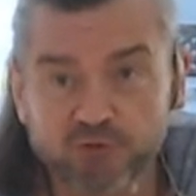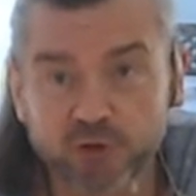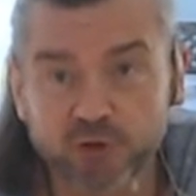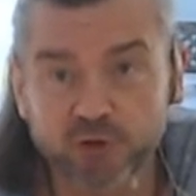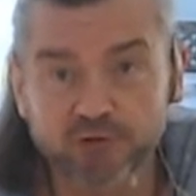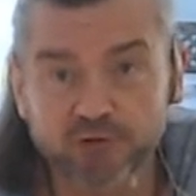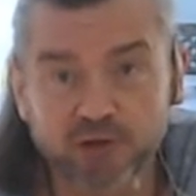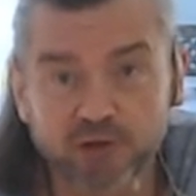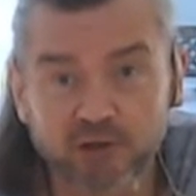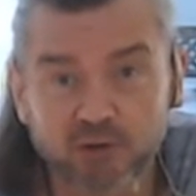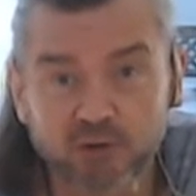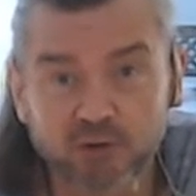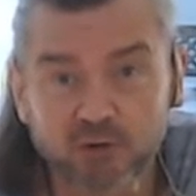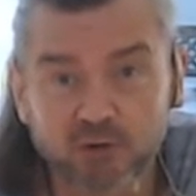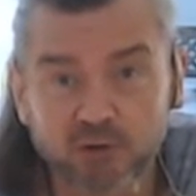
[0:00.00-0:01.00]
This one, I
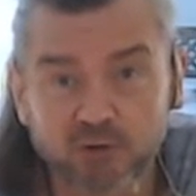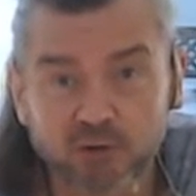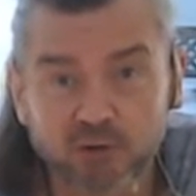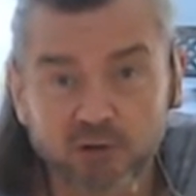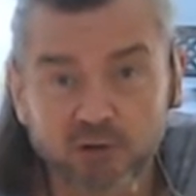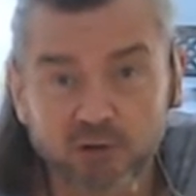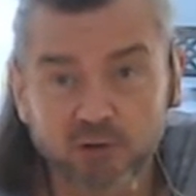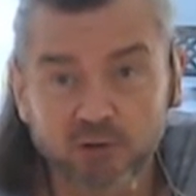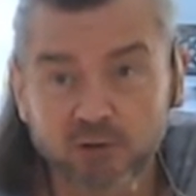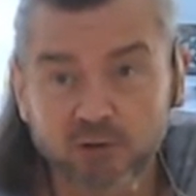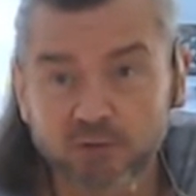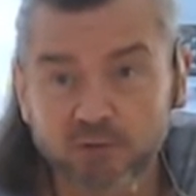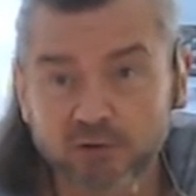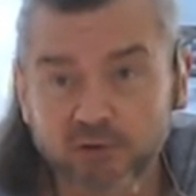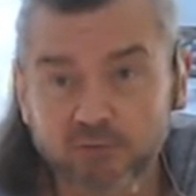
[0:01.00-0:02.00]
think.
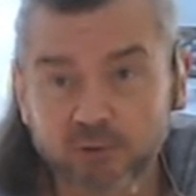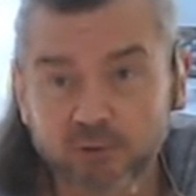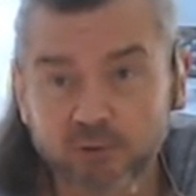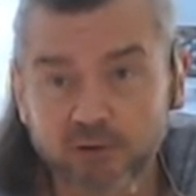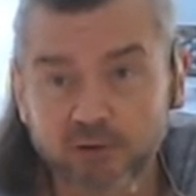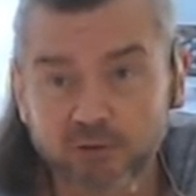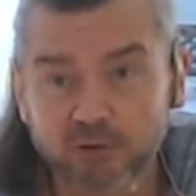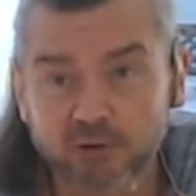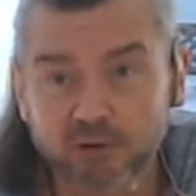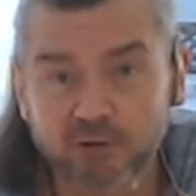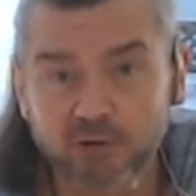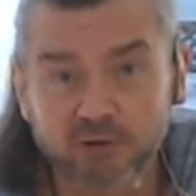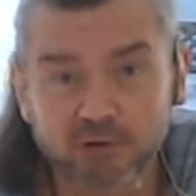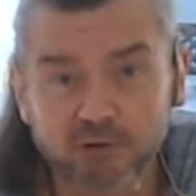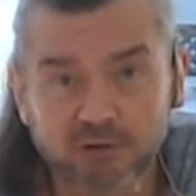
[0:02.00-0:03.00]
Is that the one?
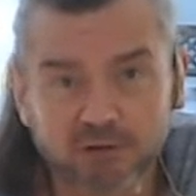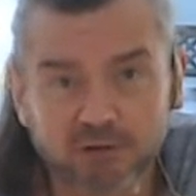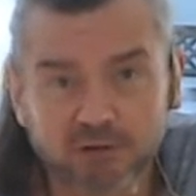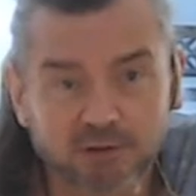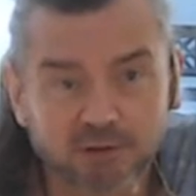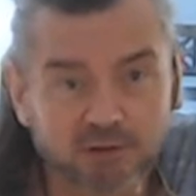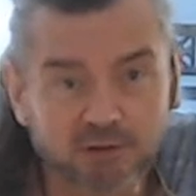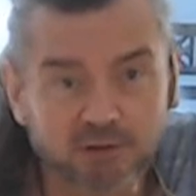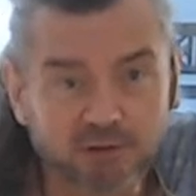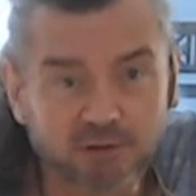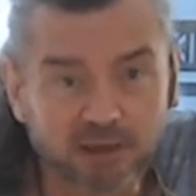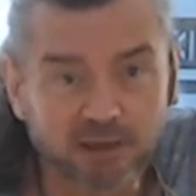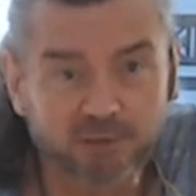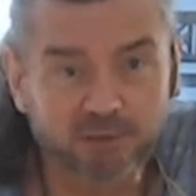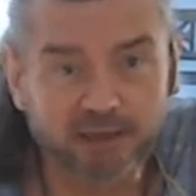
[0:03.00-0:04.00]

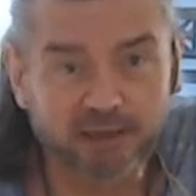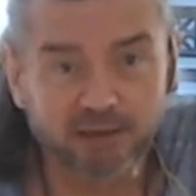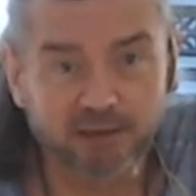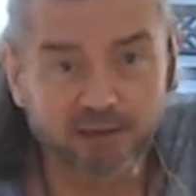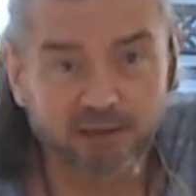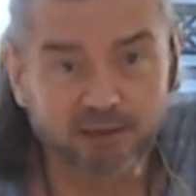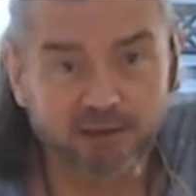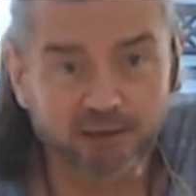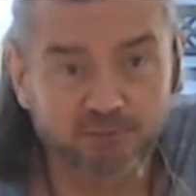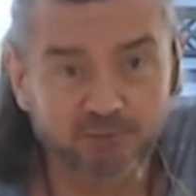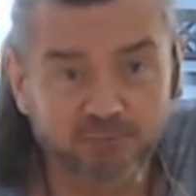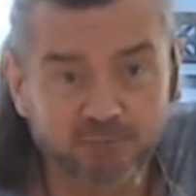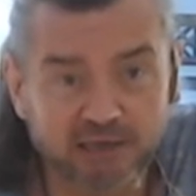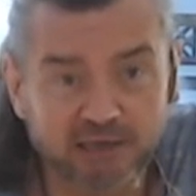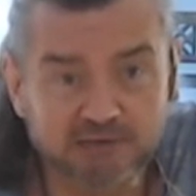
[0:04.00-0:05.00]
Anyway,
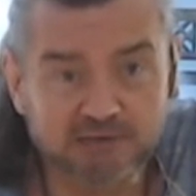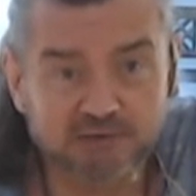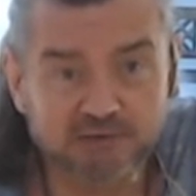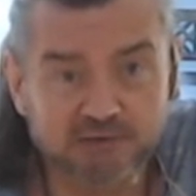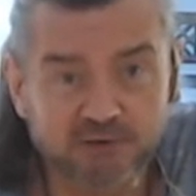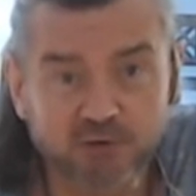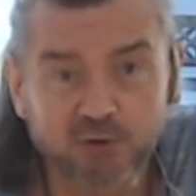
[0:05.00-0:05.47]
yes.